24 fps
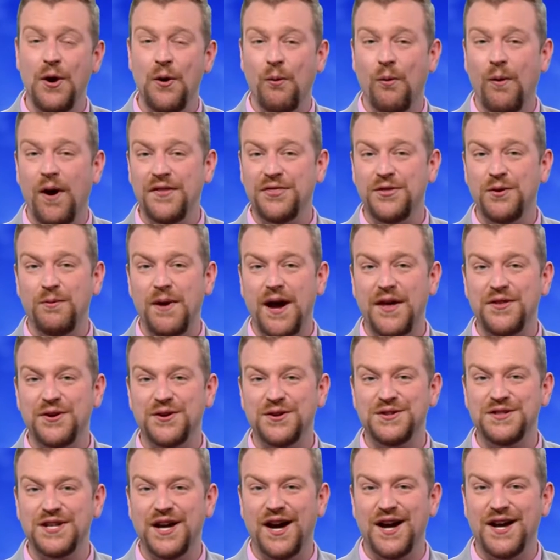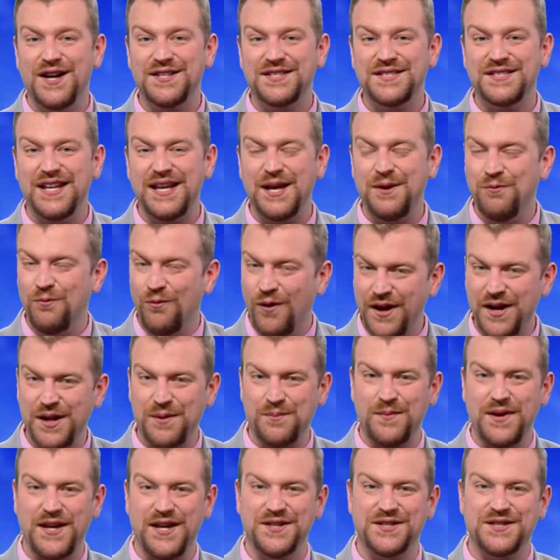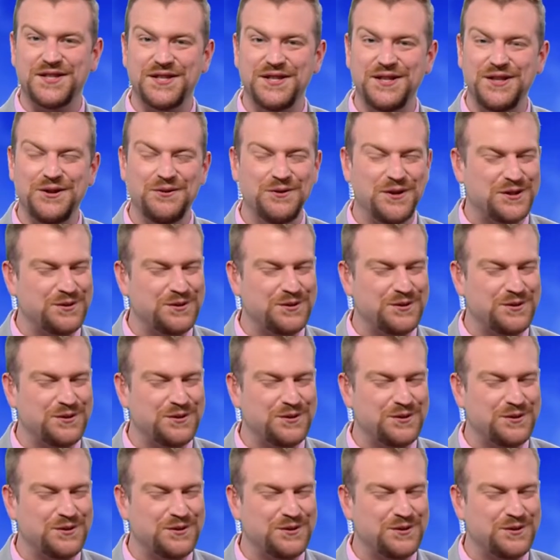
what the weather does and what it means to you.